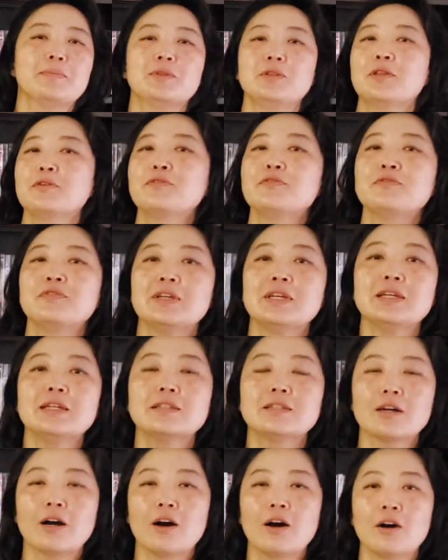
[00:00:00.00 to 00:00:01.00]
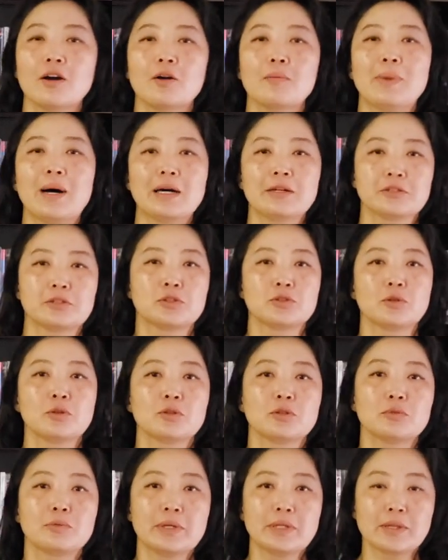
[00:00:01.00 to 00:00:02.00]
the feet are about
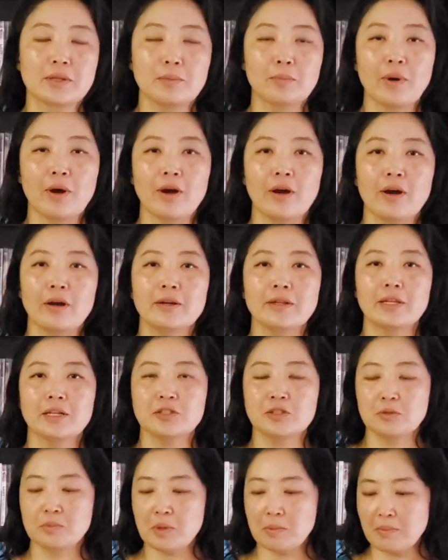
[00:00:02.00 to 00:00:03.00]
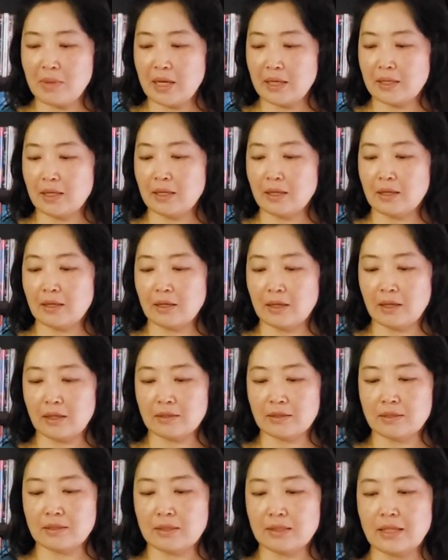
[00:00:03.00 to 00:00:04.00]
shoulder width apart. They should be making a
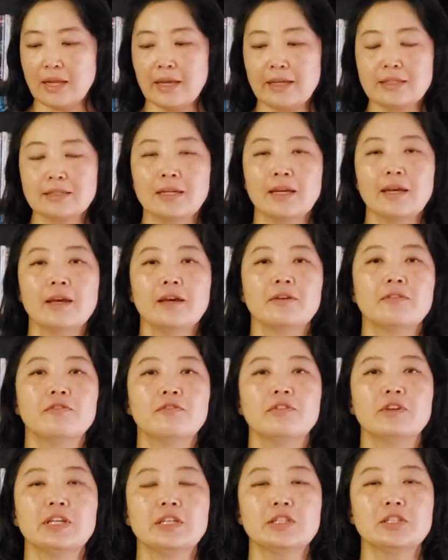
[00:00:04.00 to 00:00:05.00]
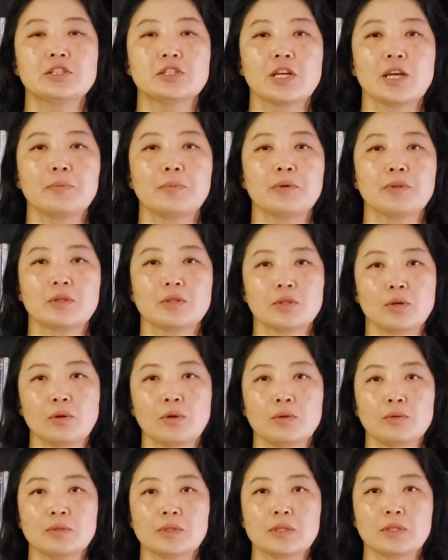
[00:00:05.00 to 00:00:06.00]
slight V shape with the
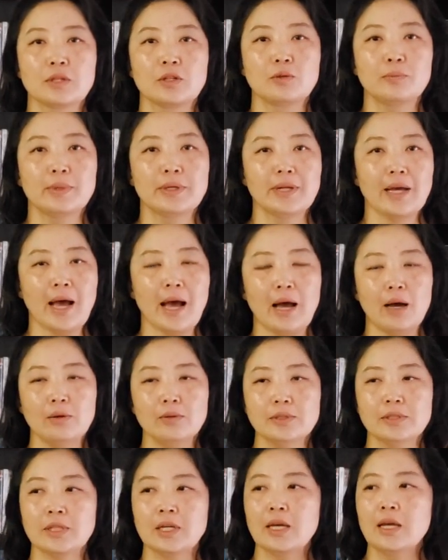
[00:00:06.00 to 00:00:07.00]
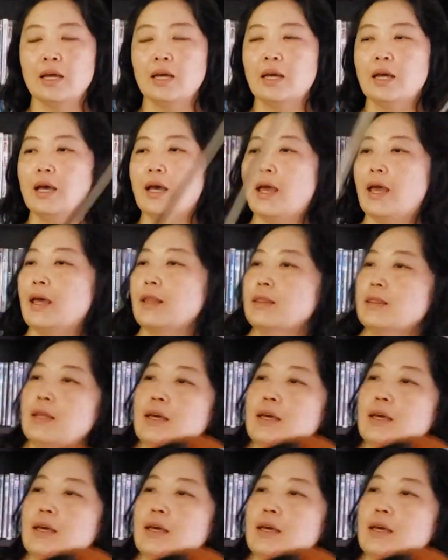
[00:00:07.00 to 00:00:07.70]
toes a little bit out. And